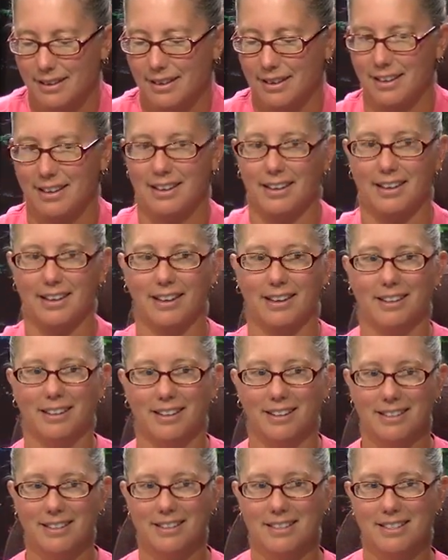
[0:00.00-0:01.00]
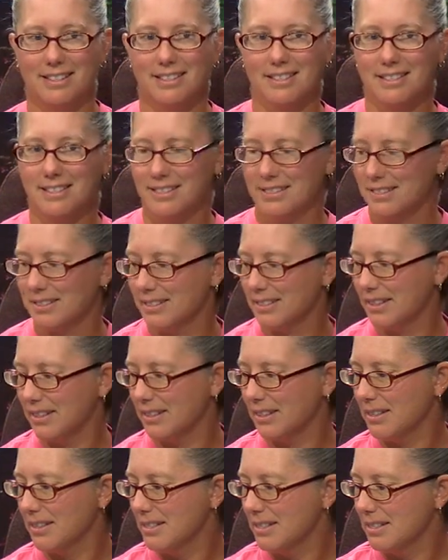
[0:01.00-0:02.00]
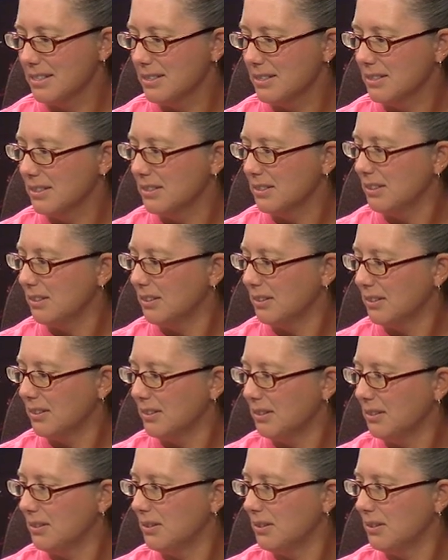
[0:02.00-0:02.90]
(silent)